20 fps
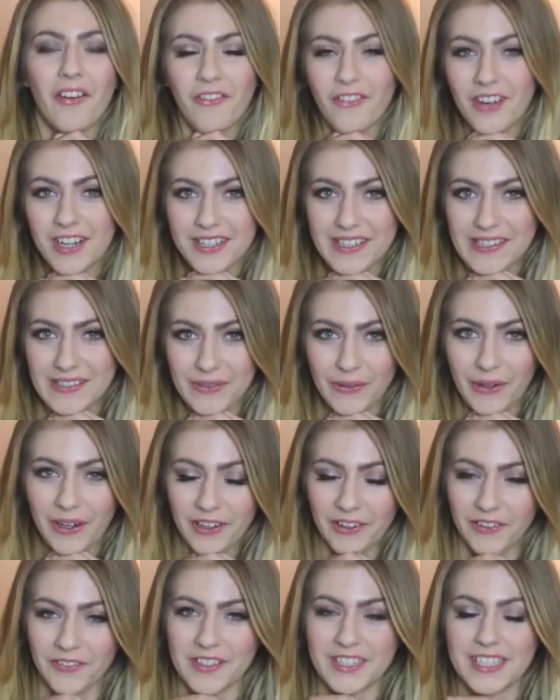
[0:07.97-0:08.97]
Reasons
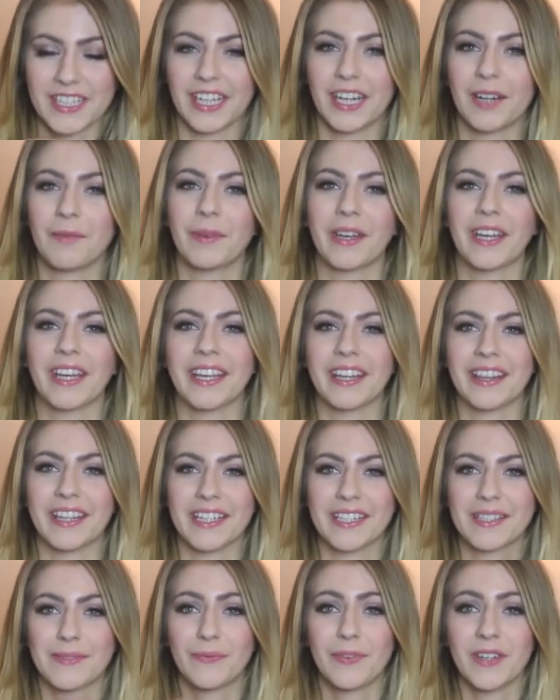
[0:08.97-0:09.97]
why I'm obviously gonna be in
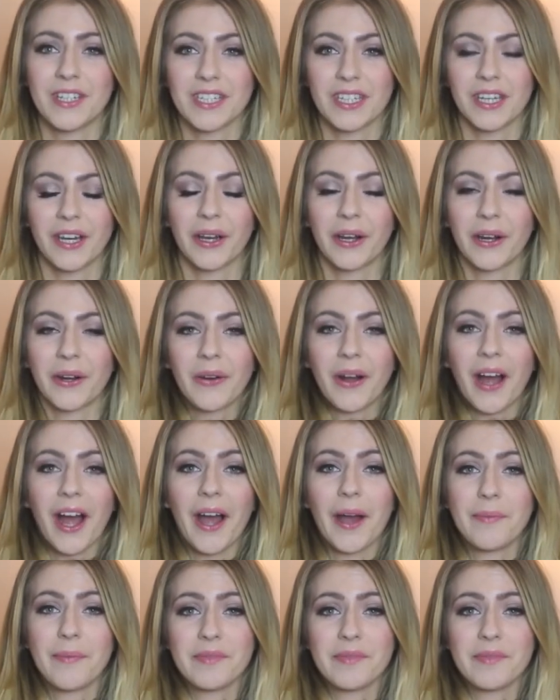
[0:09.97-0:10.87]
this video.